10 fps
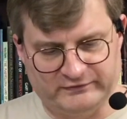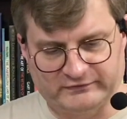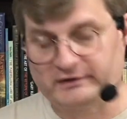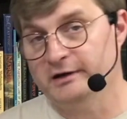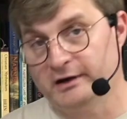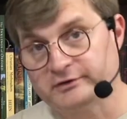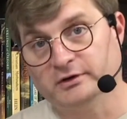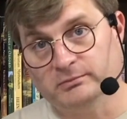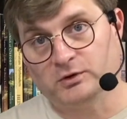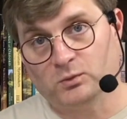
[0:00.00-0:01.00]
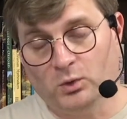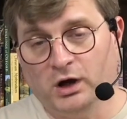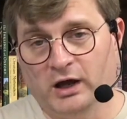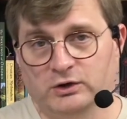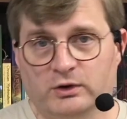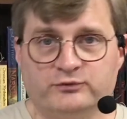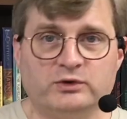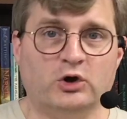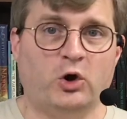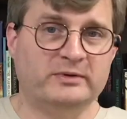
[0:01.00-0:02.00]
there's a character in book one who I was
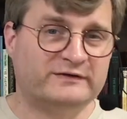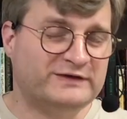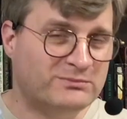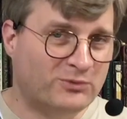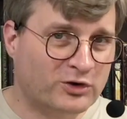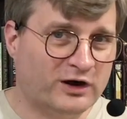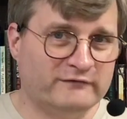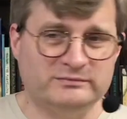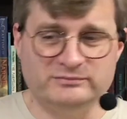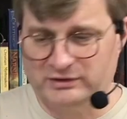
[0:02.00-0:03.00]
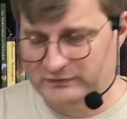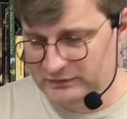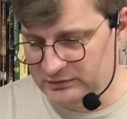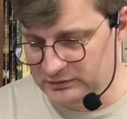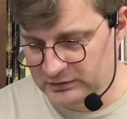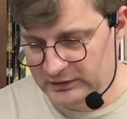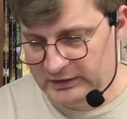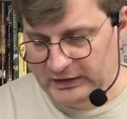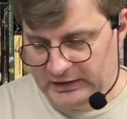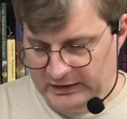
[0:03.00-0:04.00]
really hoping to see more of in book two,
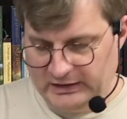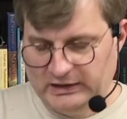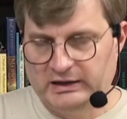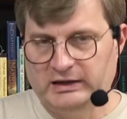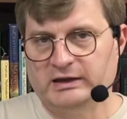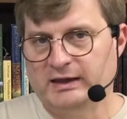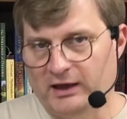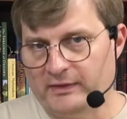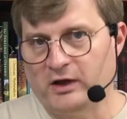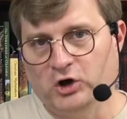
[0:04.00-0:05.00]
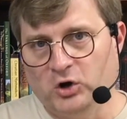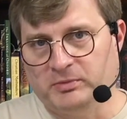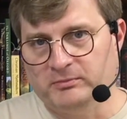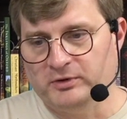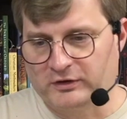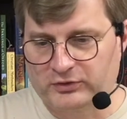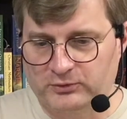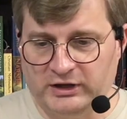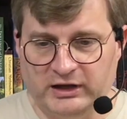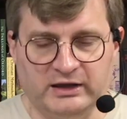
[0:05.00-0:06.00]
held out hope in book
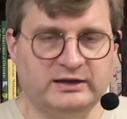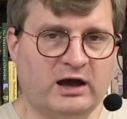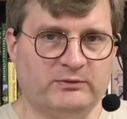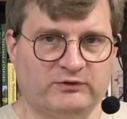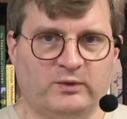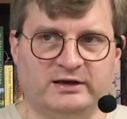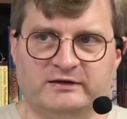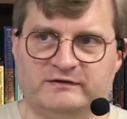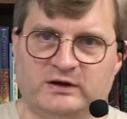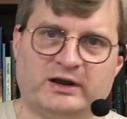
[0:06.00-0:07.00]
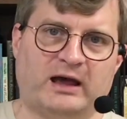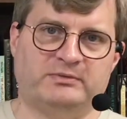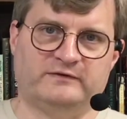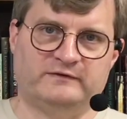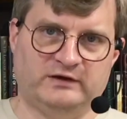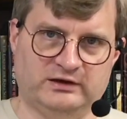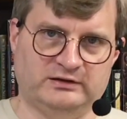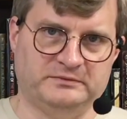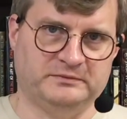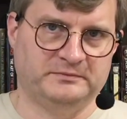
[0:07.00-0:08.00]
three, and now I'm just waiting to see what happens
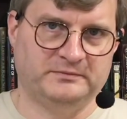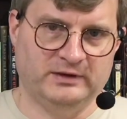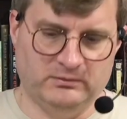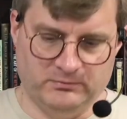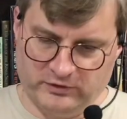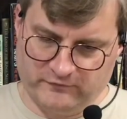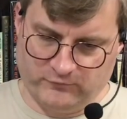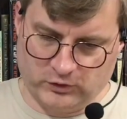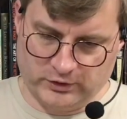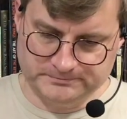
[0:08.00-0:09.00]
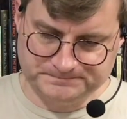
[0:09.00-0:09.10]
in book four.